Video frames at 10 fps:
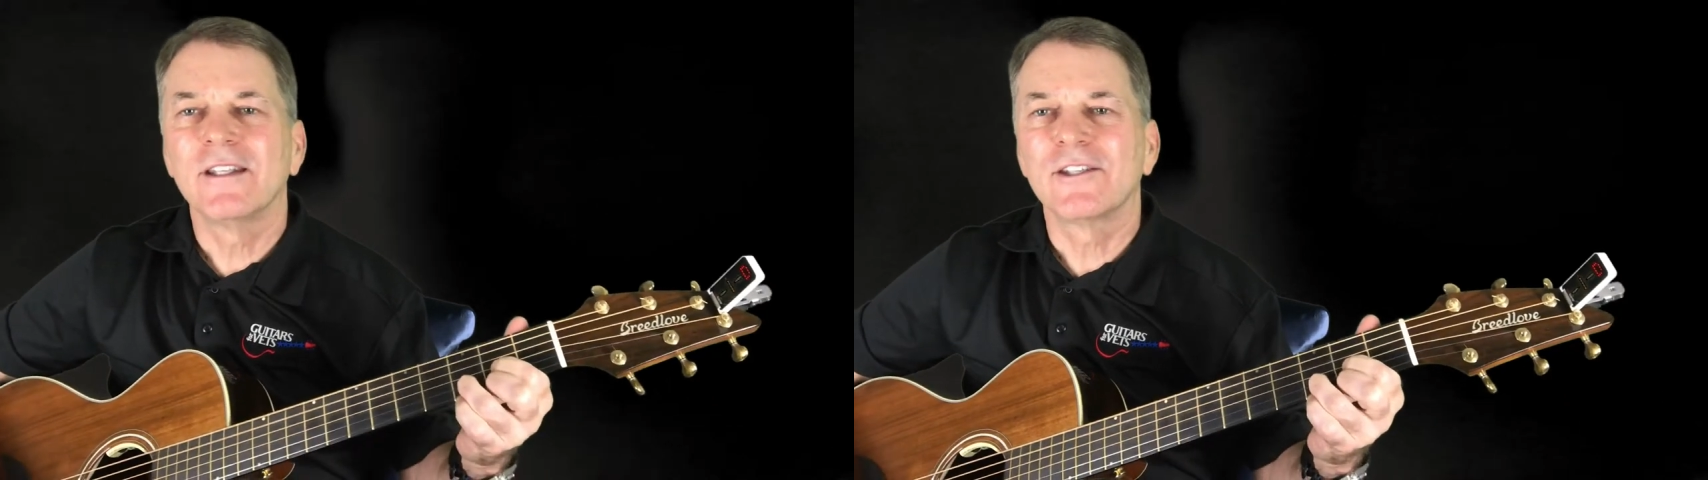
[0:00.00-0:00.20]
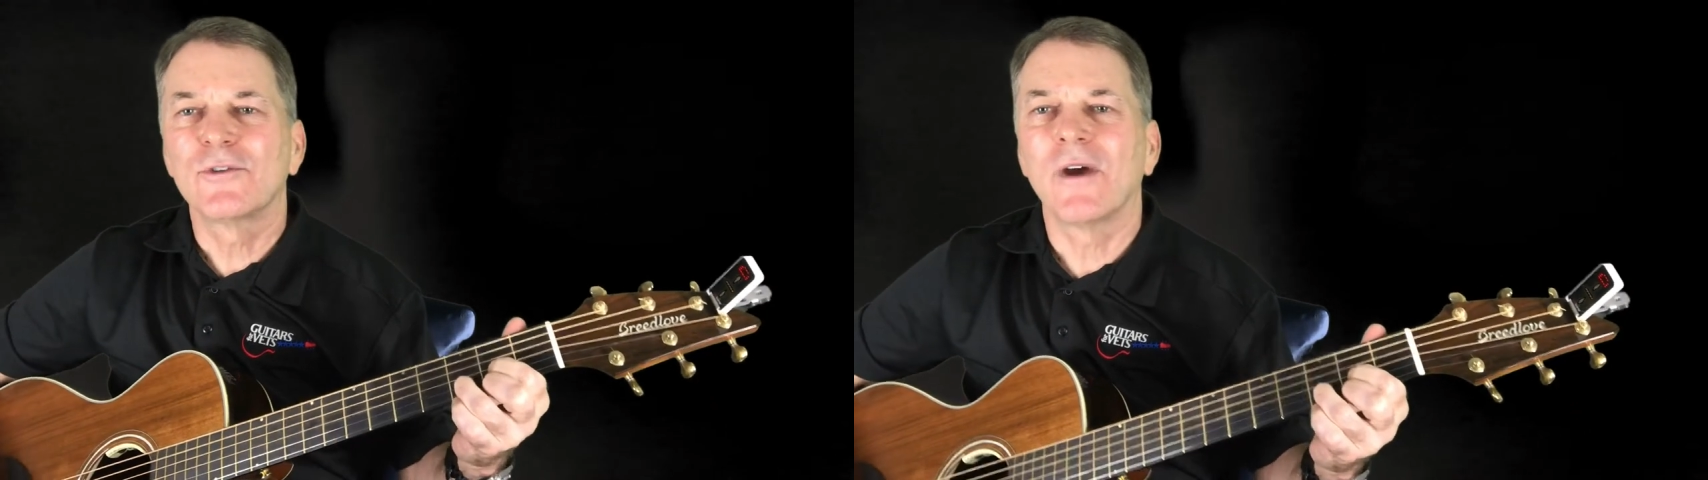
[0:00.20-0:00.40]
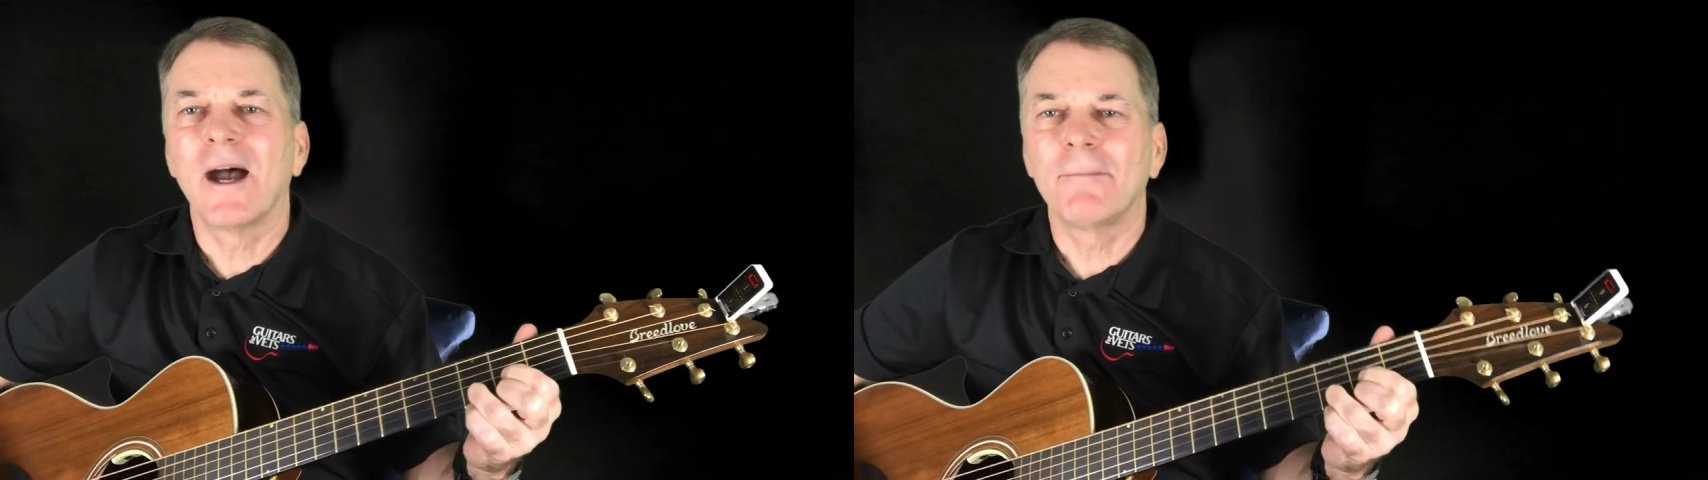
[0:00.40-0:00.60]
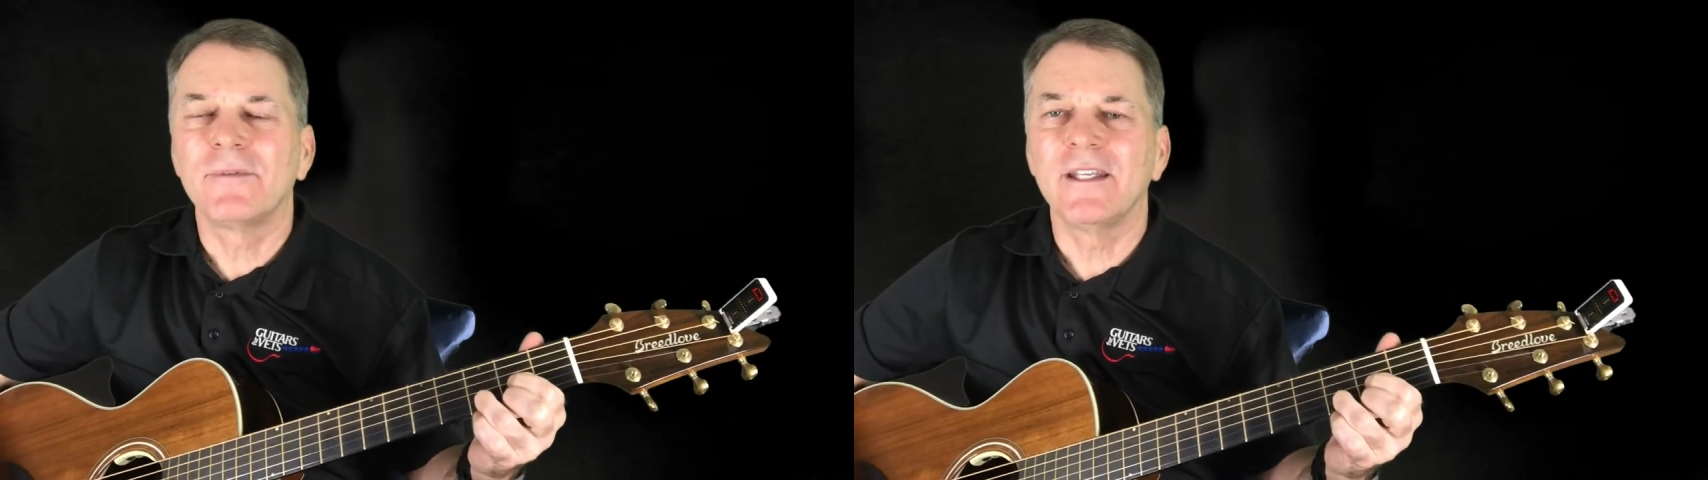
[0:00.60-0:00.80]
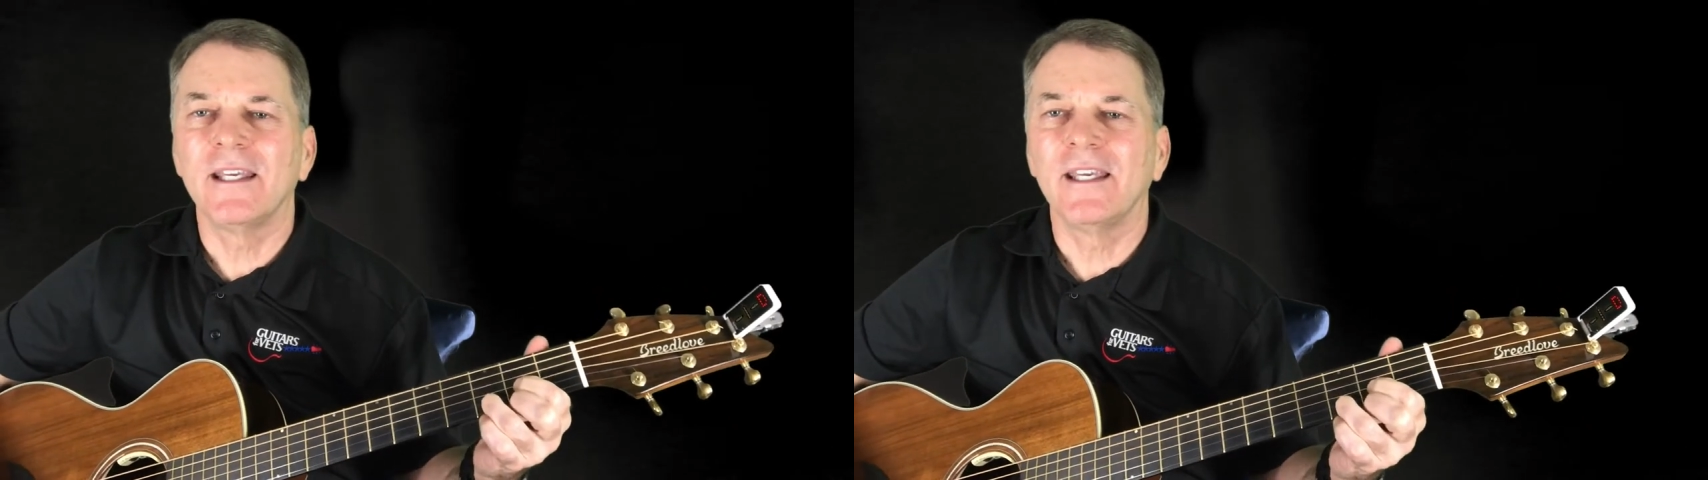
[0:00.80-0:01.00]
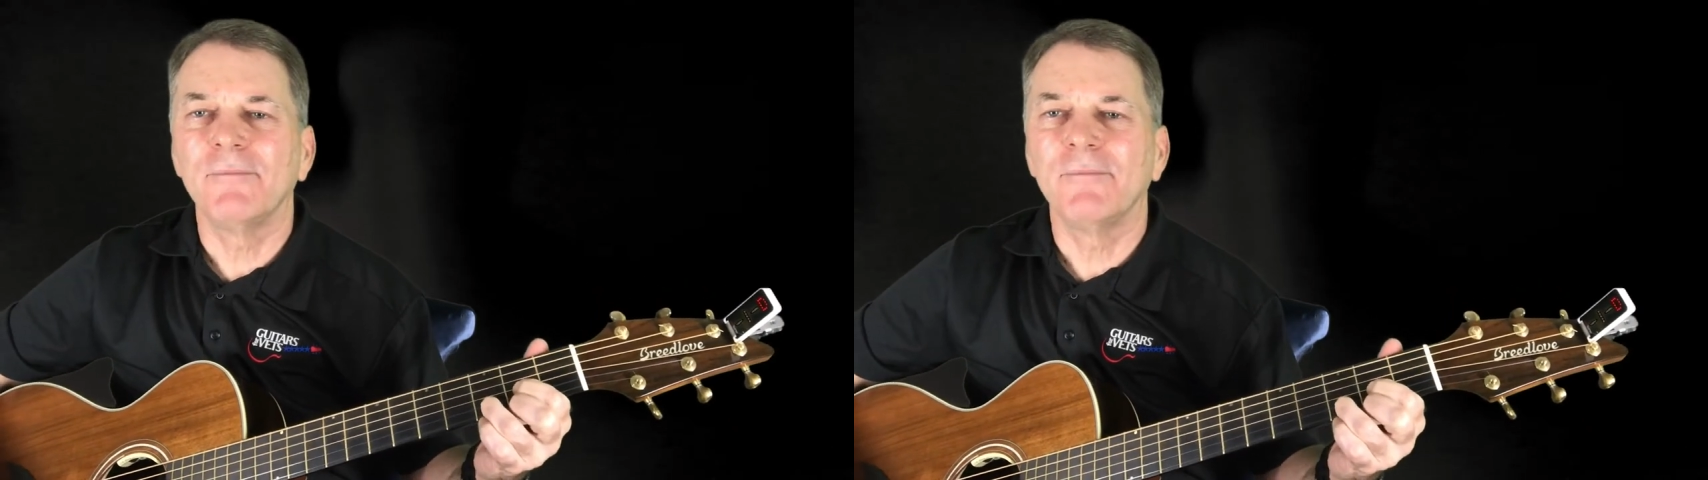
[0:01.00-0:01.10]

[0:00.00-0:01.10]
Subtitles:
this drop D